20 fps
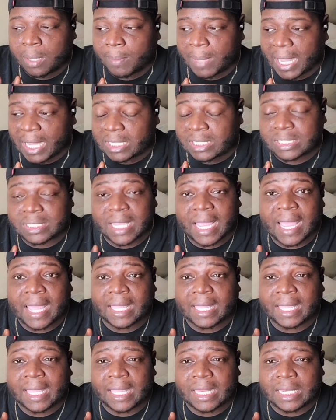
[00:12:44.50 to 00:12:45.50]
I just
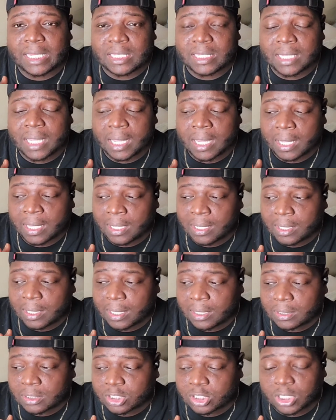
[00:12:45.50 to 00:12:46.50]
had kidney
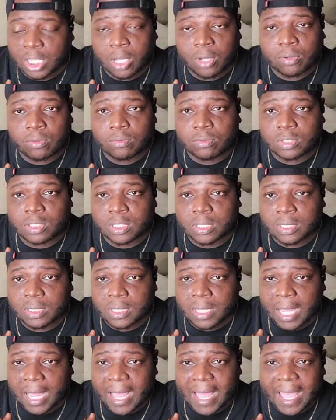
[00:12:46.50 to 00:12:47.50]
stones.
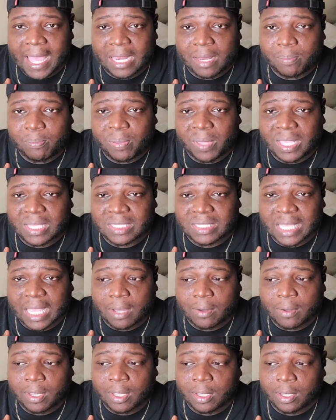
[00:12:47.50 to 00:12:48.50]
I had to piss
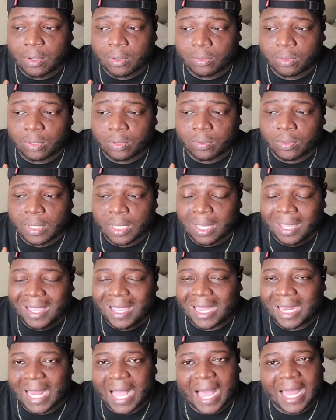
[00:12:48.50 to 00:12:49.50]
out and go through,
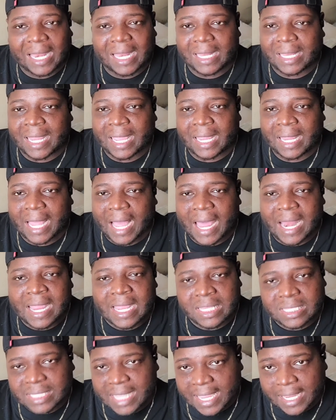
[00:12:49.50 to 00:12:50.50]
and I
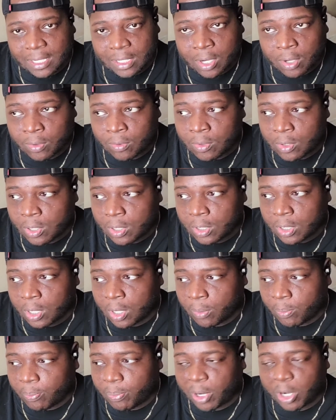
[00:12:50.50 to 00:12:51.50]
didn't take no
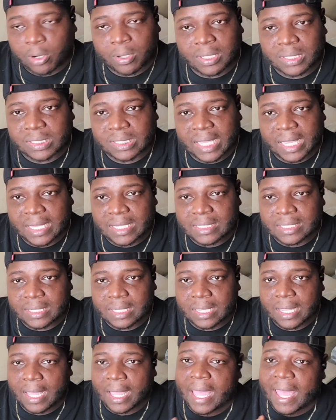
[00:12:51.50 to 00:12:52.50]
Percocets.
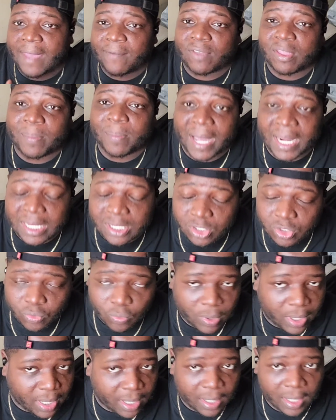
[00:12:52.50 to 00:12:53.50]
Everybody
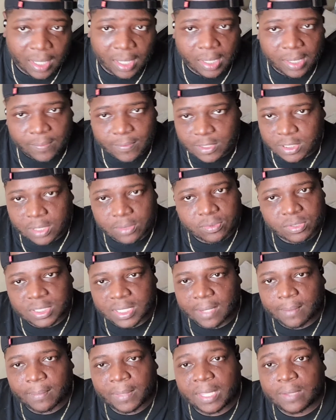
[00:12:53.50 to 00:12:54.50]
swear he was on
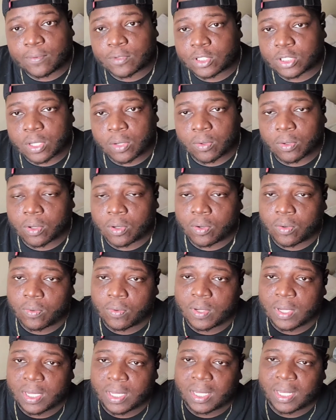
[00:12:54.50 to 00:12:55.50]
something. He was so
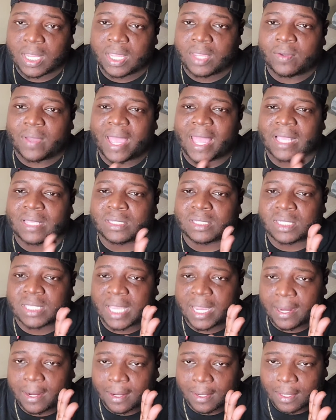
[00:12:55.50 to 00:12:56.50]
cool. And you had
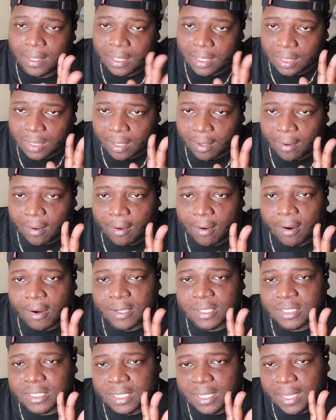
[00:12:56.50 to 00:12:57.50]
Sarah, the
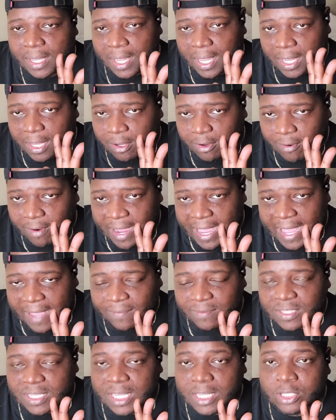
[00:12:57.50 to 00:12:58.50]
arts and
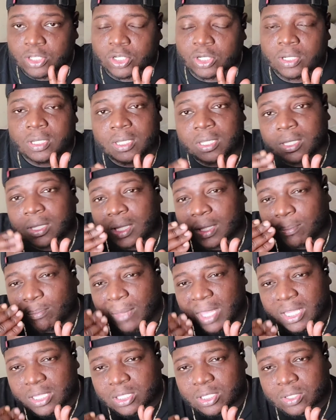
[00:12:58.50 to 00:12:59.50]
craft teacher, the
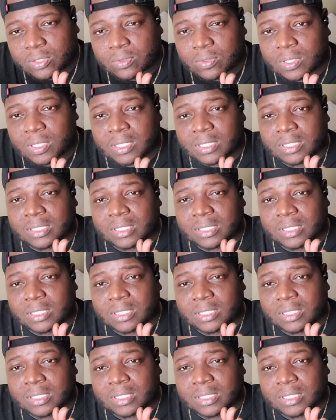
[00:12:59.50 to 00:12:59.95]
mental